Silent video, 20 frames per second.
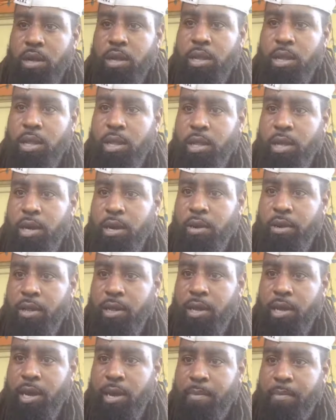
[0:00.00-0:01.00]

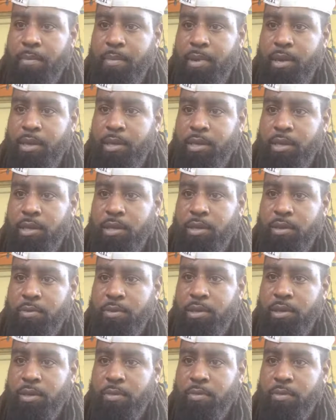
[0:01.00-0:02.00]
Clearly, I messed up
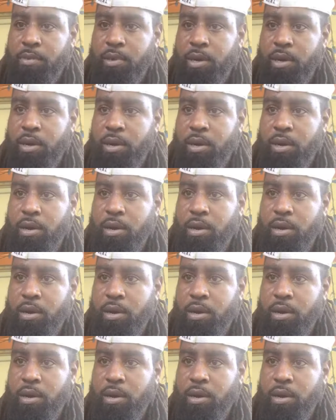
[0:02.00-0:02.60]
somewhere.